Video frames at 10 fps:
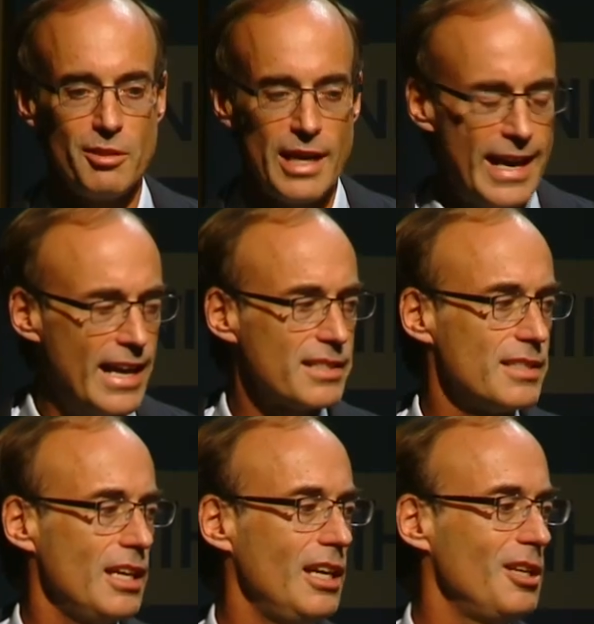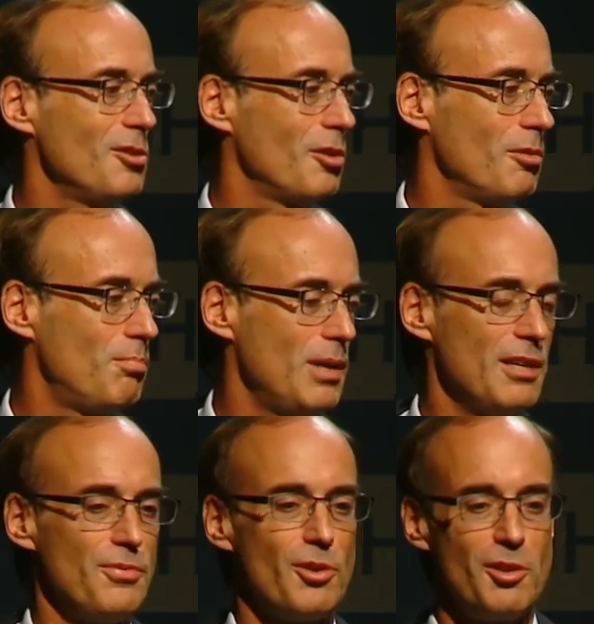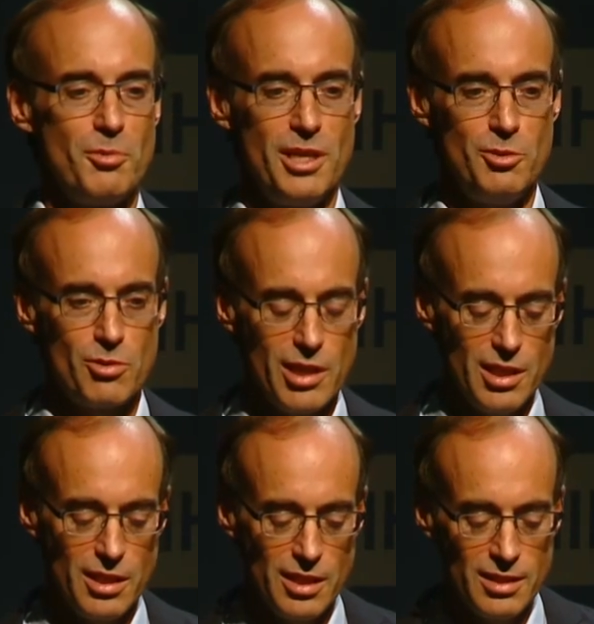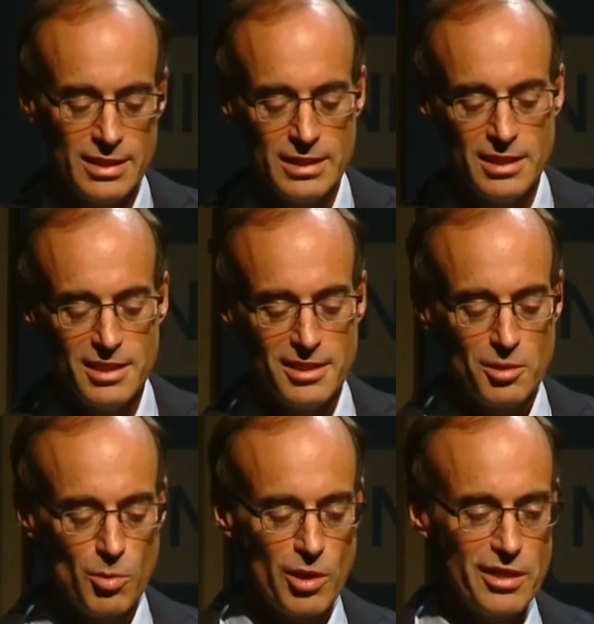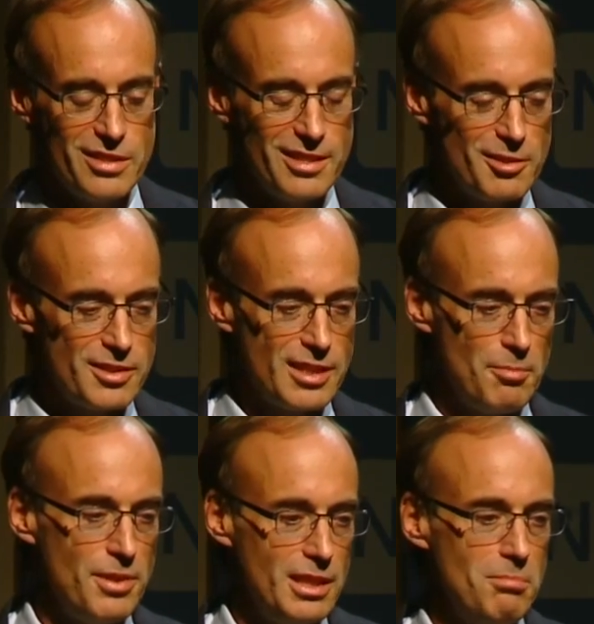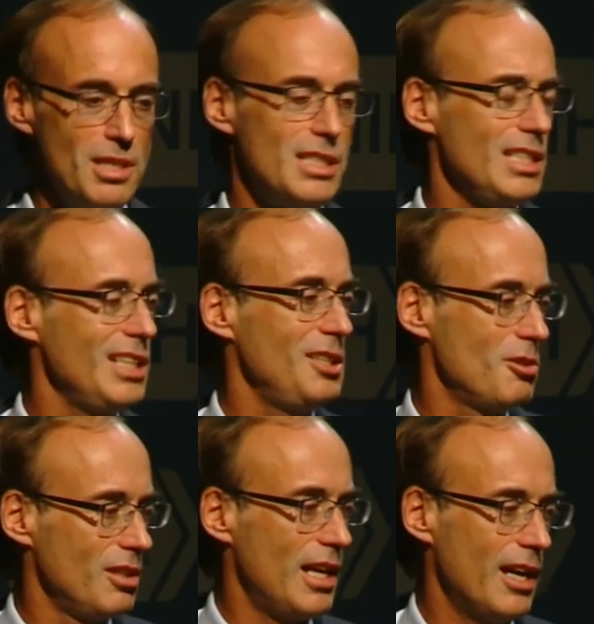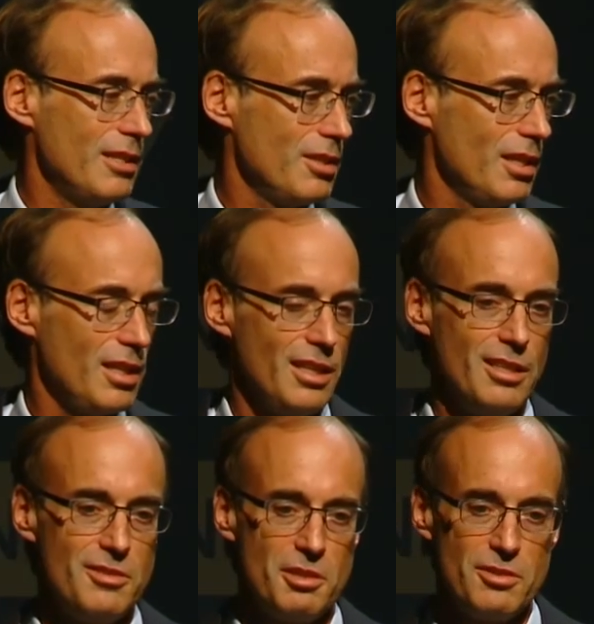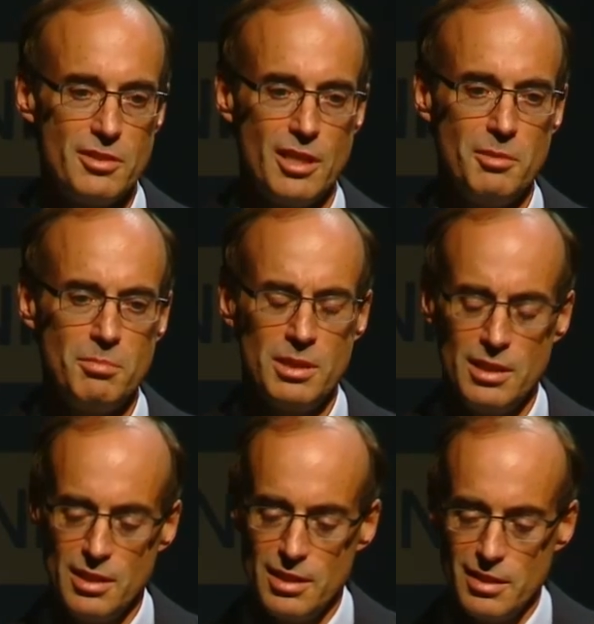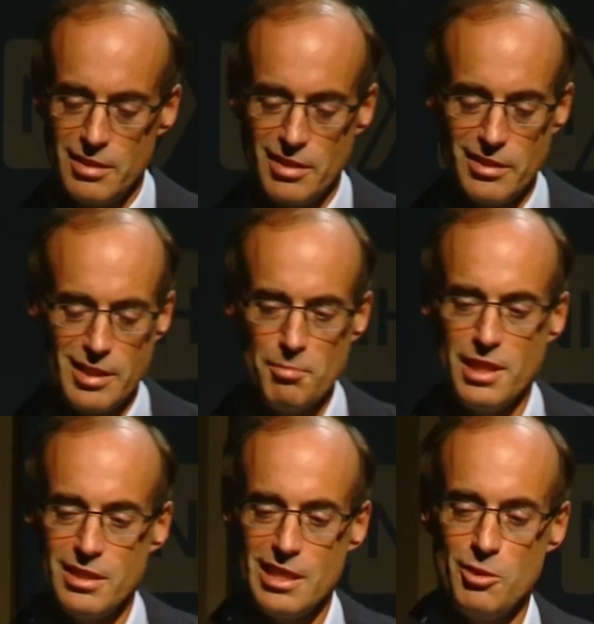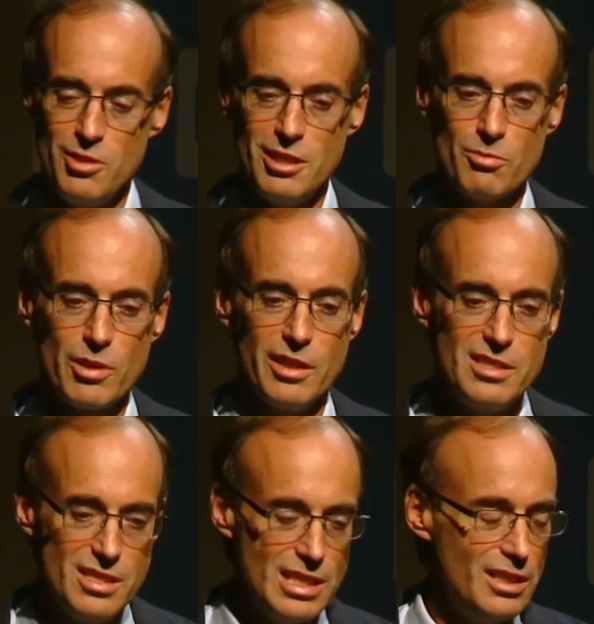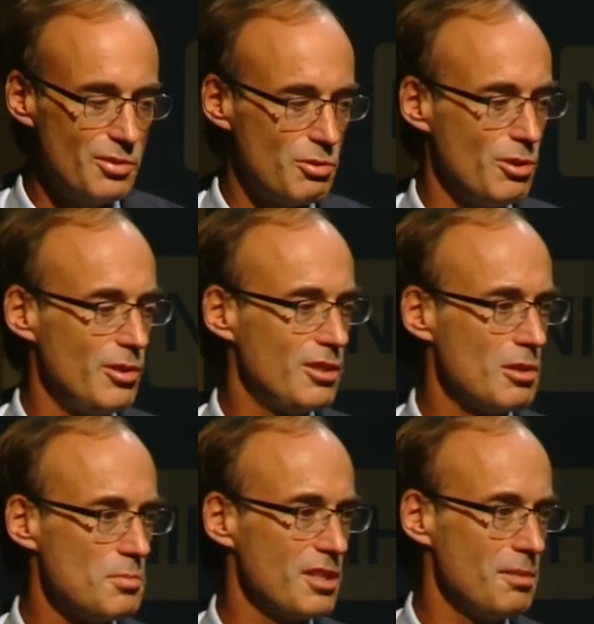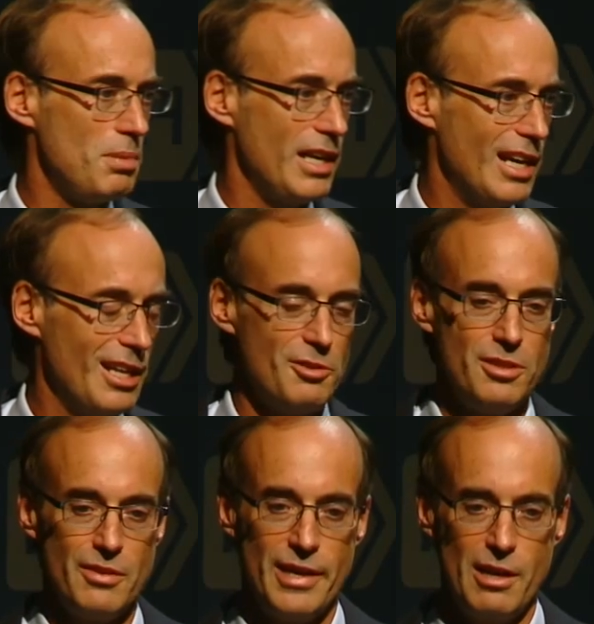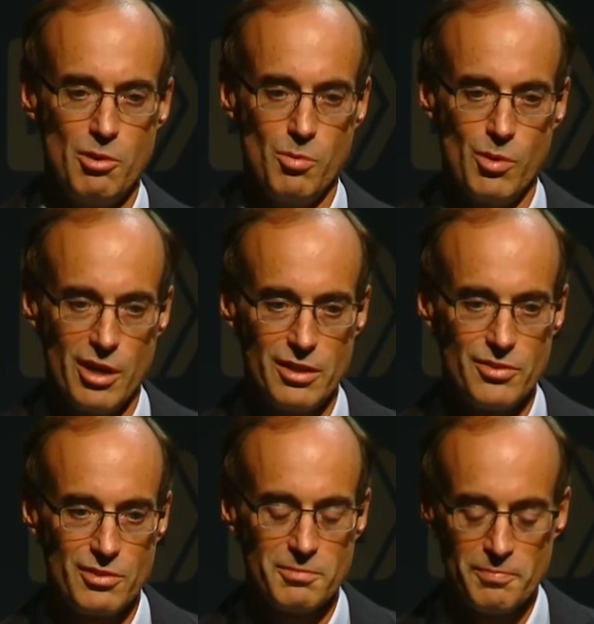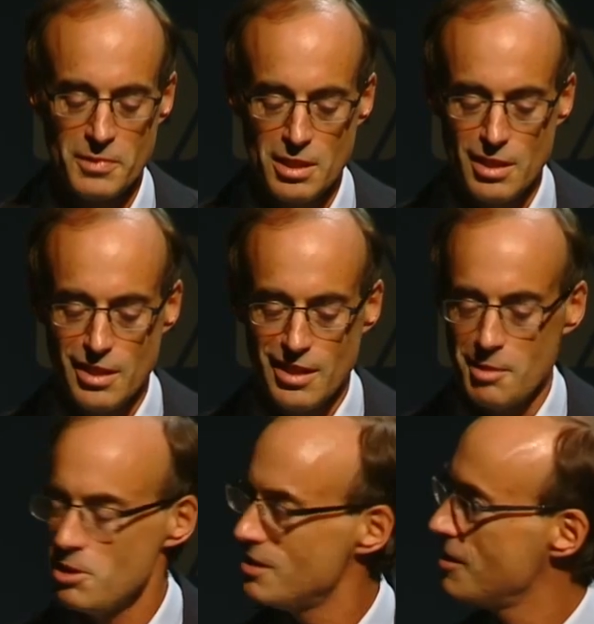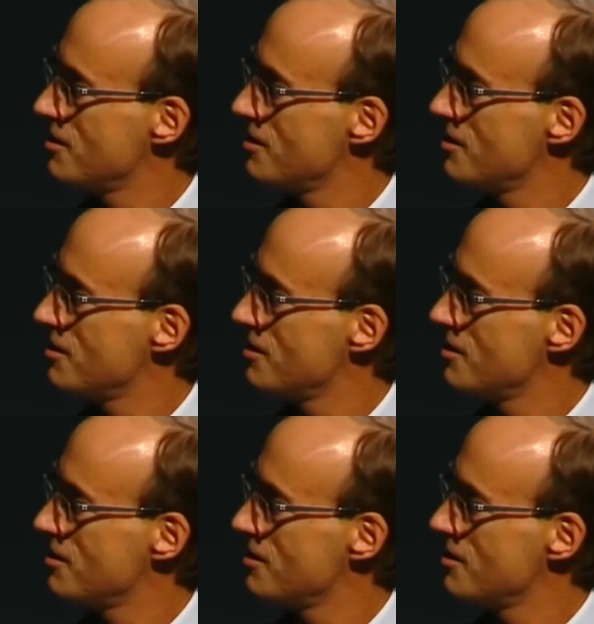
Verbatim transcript: your assay or buffer, or the way you treated it? Or is there something missing in your logic? And is there some, something that you didn't really think through in terms of the biology of how it works? I mean, this